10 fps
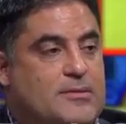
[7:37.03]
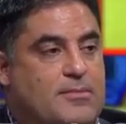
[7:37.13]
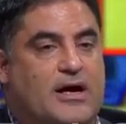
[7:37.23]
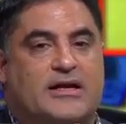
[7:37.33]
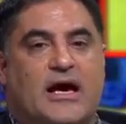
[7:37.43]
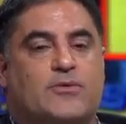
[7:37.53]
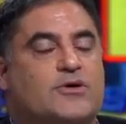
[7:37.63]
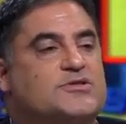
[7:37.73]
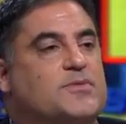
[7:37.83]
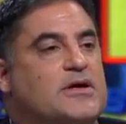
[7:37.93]
my dad
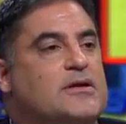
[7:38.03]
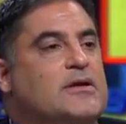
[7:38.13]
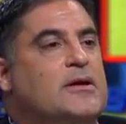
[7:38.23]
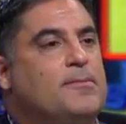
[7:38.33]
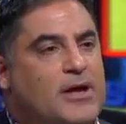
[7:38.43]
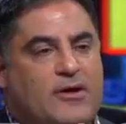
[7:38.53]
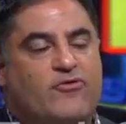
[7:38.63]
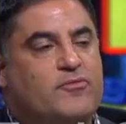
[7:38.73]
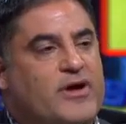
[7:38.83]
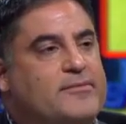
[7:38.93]
was. But
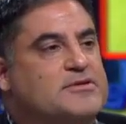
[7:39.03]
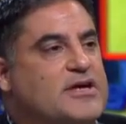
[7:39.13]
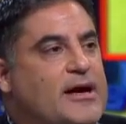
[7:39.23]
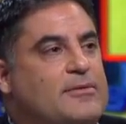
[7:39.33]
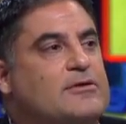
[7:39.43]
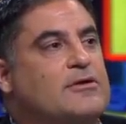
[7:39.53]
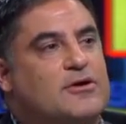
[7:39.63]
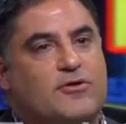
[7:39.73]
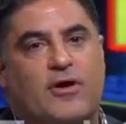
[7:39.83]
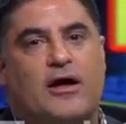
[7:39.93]
from time to time, he'd
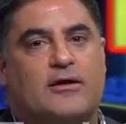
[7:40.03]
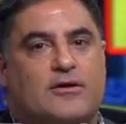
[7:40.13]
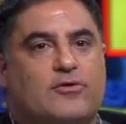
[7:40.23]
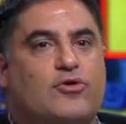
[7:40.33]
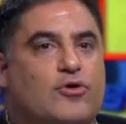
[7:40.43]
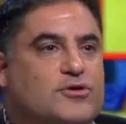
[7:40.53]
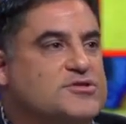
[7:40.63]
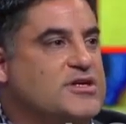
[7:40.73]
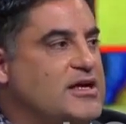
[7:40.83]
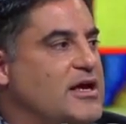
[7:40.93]
look around New York
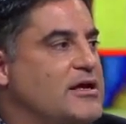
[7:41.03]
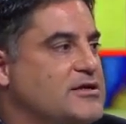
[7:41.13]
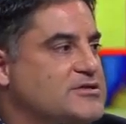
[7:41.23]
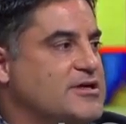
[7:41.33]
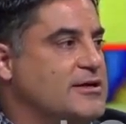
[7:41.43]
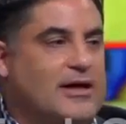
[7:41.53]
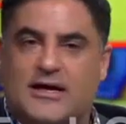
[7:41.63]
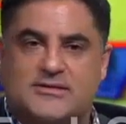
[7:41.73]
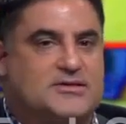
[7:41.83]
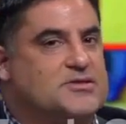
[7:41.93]
City and he'd say,
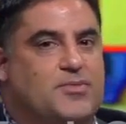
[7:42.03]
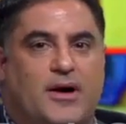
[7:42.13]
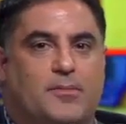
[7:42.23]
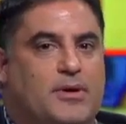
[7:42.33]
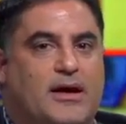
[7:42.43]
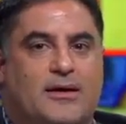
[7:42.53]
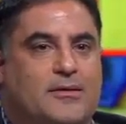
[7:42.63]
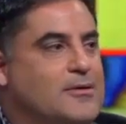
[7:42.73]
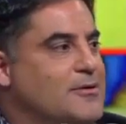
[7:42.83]
last days of Pompeii.